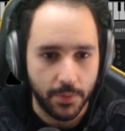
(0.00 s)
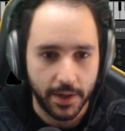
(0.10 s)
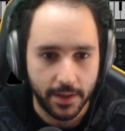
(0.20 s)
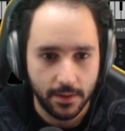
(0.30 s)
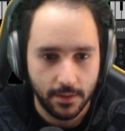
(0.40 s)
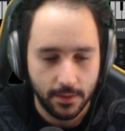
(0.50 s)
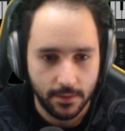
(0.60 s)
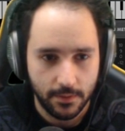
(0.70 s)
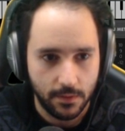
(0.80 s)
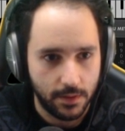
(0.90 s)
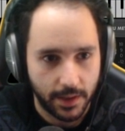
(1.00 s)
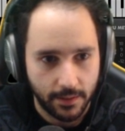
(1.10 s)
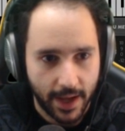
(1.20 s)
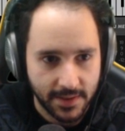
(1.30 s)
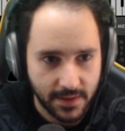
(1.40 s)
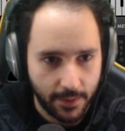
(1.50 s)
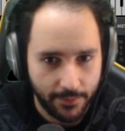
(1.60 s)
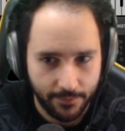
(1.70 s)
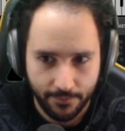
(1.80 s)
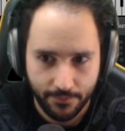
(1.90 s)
but it adds up.